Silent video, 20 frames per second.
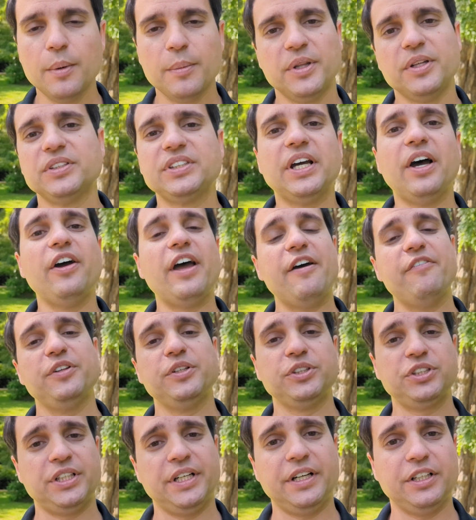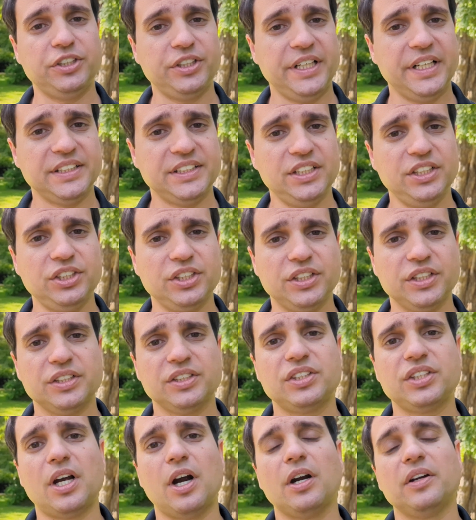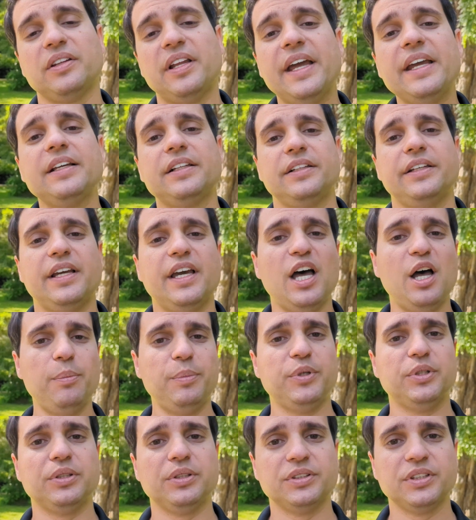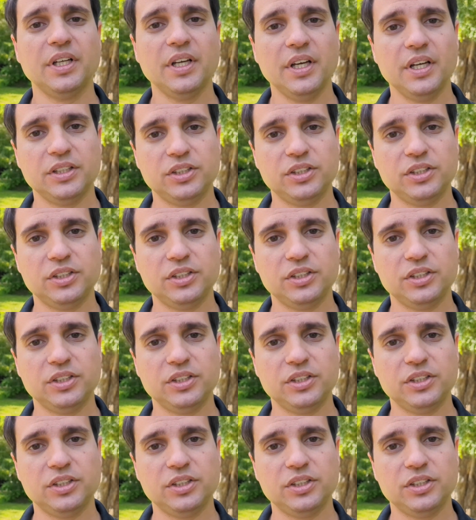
But those evolutionary transitions are likely coupled